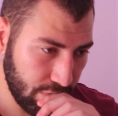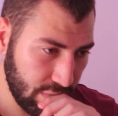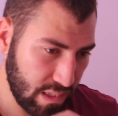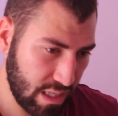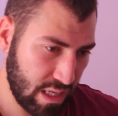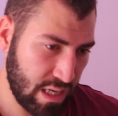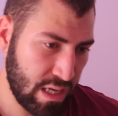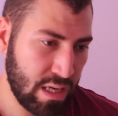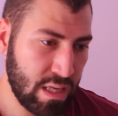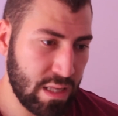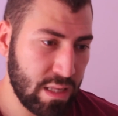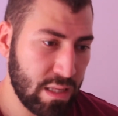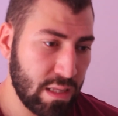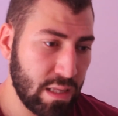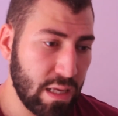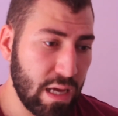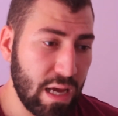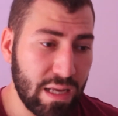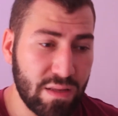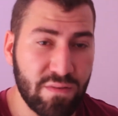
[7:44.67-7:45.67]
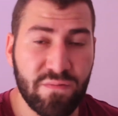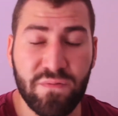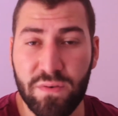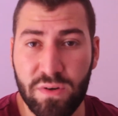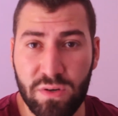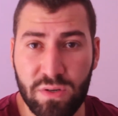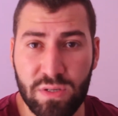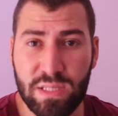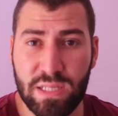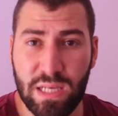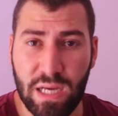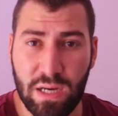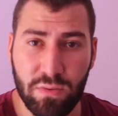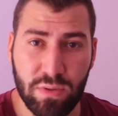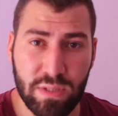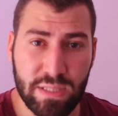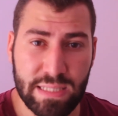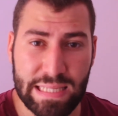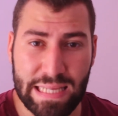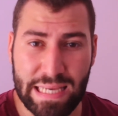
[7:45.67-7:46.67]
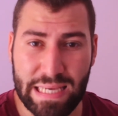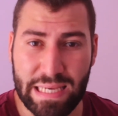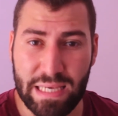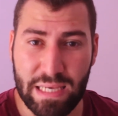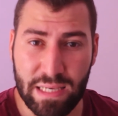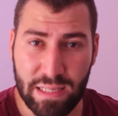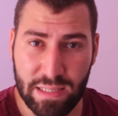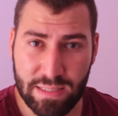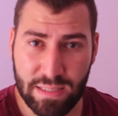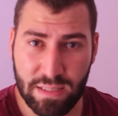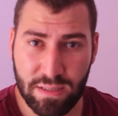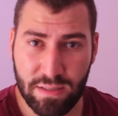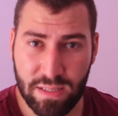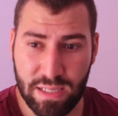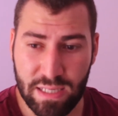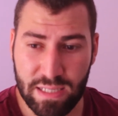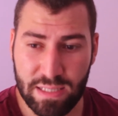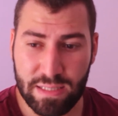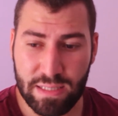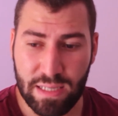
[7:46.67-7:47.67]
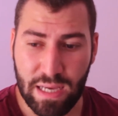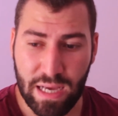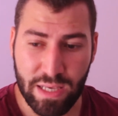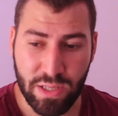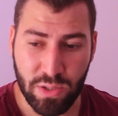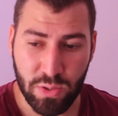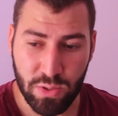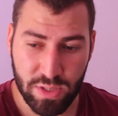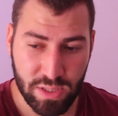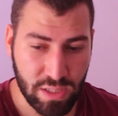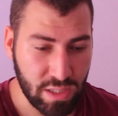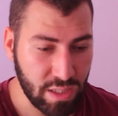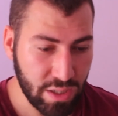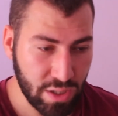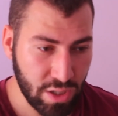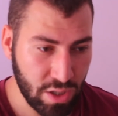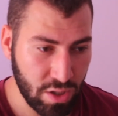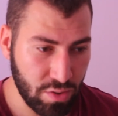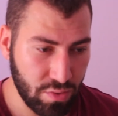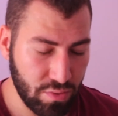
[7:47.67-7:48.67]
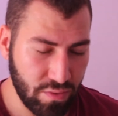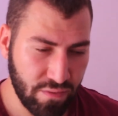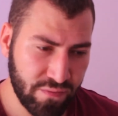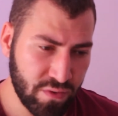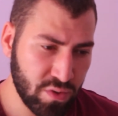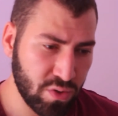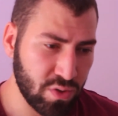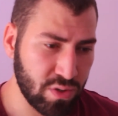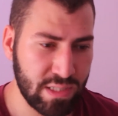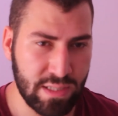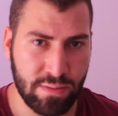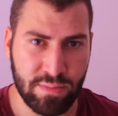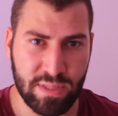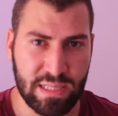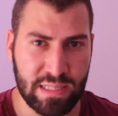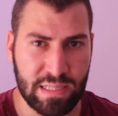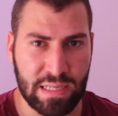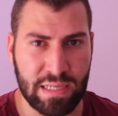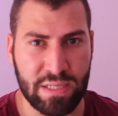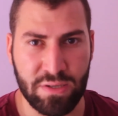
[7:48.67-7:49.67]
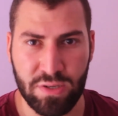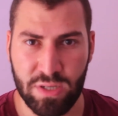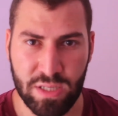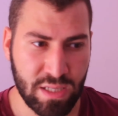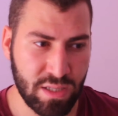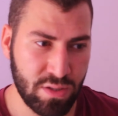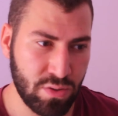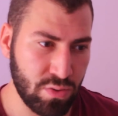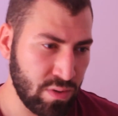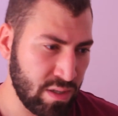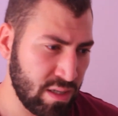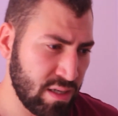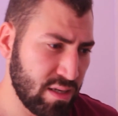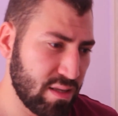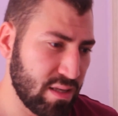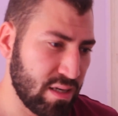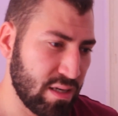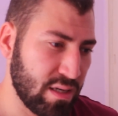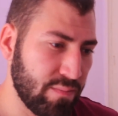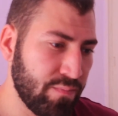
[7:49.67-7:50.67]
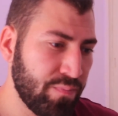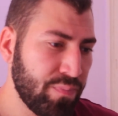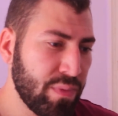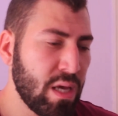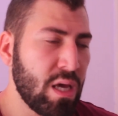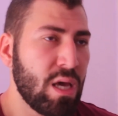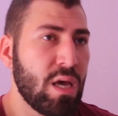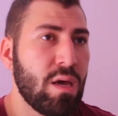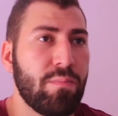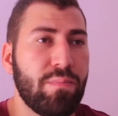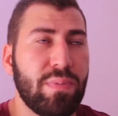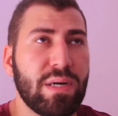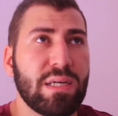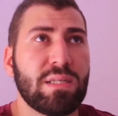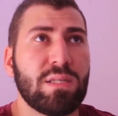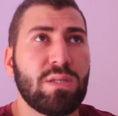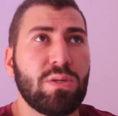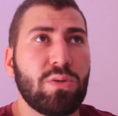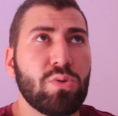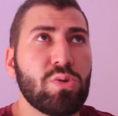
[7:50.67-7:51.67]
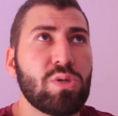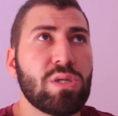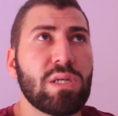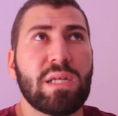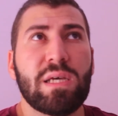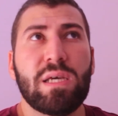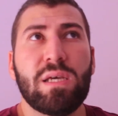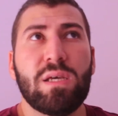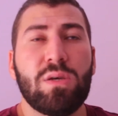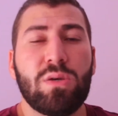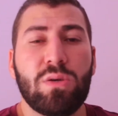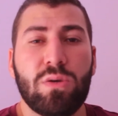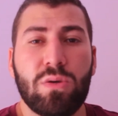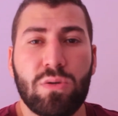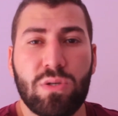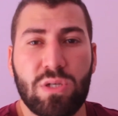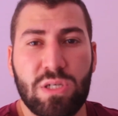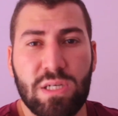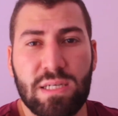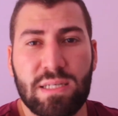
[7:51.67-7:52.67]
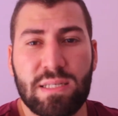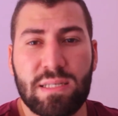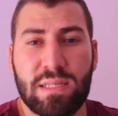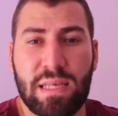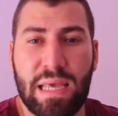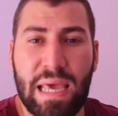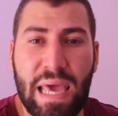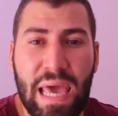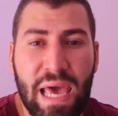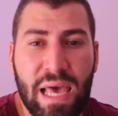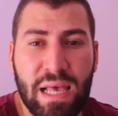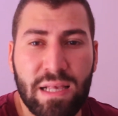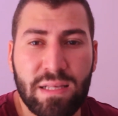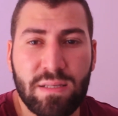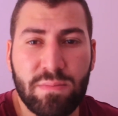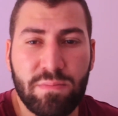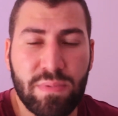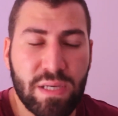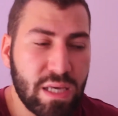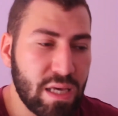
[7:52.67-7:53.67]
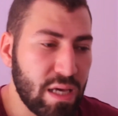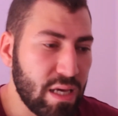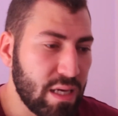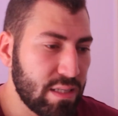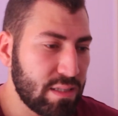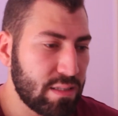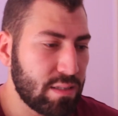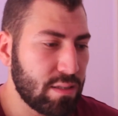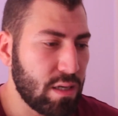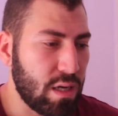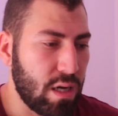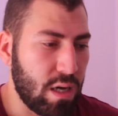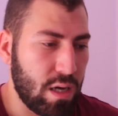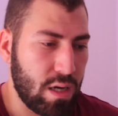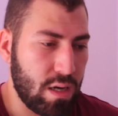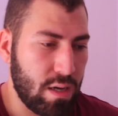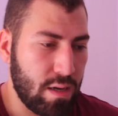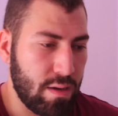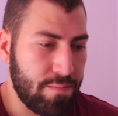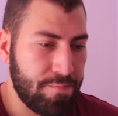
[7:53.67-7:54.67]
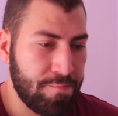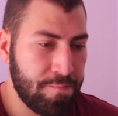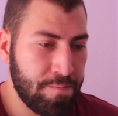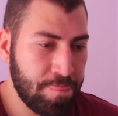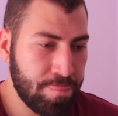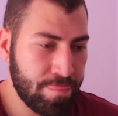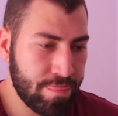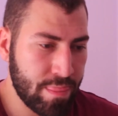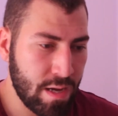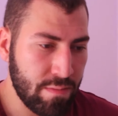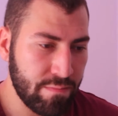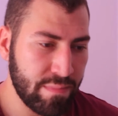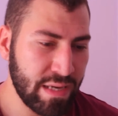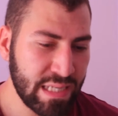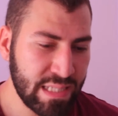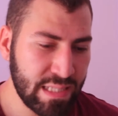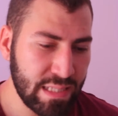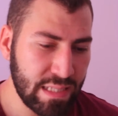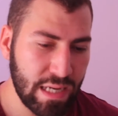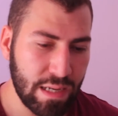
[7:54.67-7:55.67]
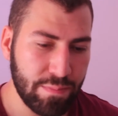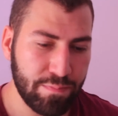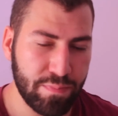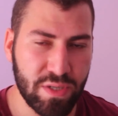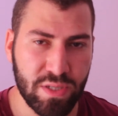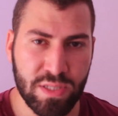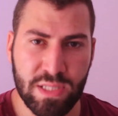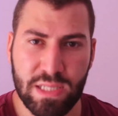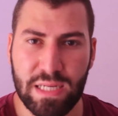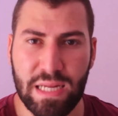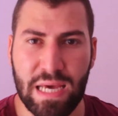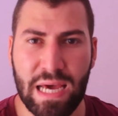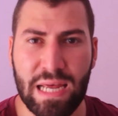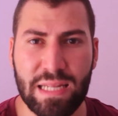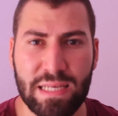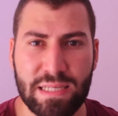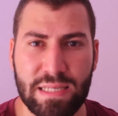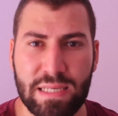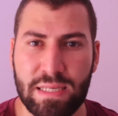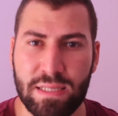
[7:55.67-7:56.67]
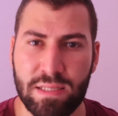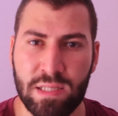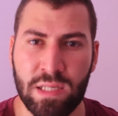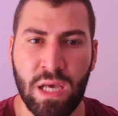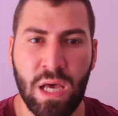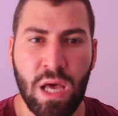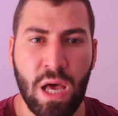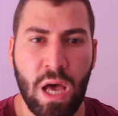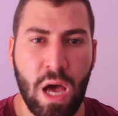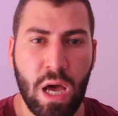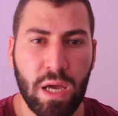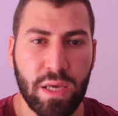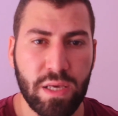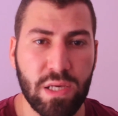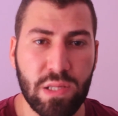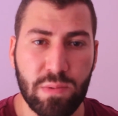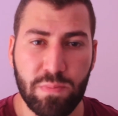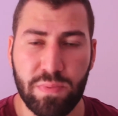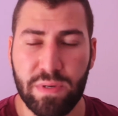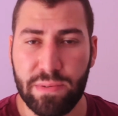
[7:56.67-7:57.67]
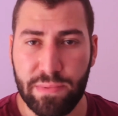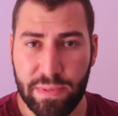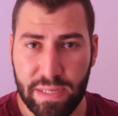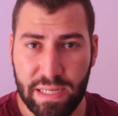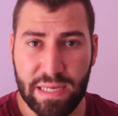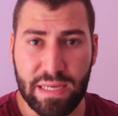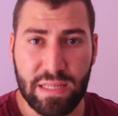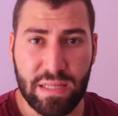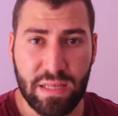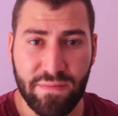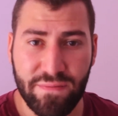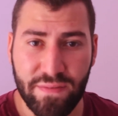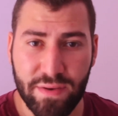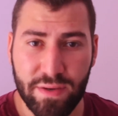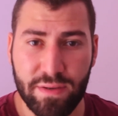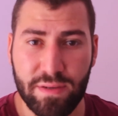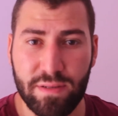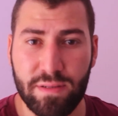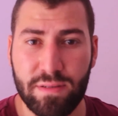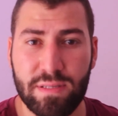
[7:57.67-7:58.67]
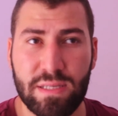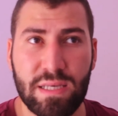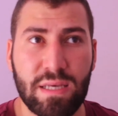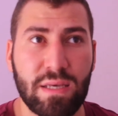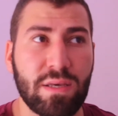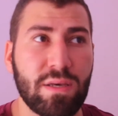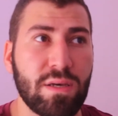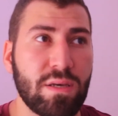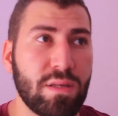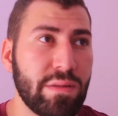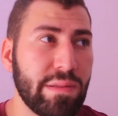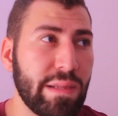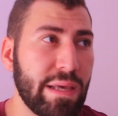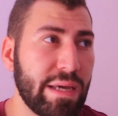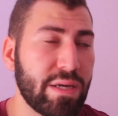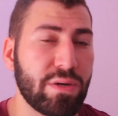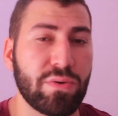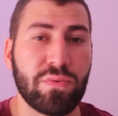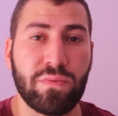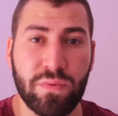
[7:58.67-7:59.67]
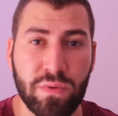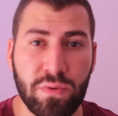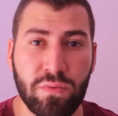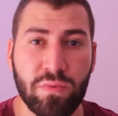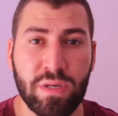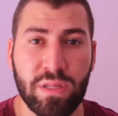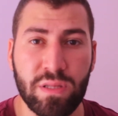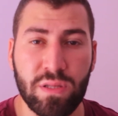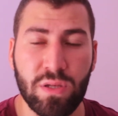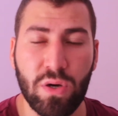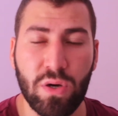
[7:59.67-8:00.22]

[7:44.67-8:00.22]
and at first I was like guilty of this. I usually go, of course I'm a designer, I can do anything, but usually you just can't, because mixing up personalities could be really difficult and could like ruin the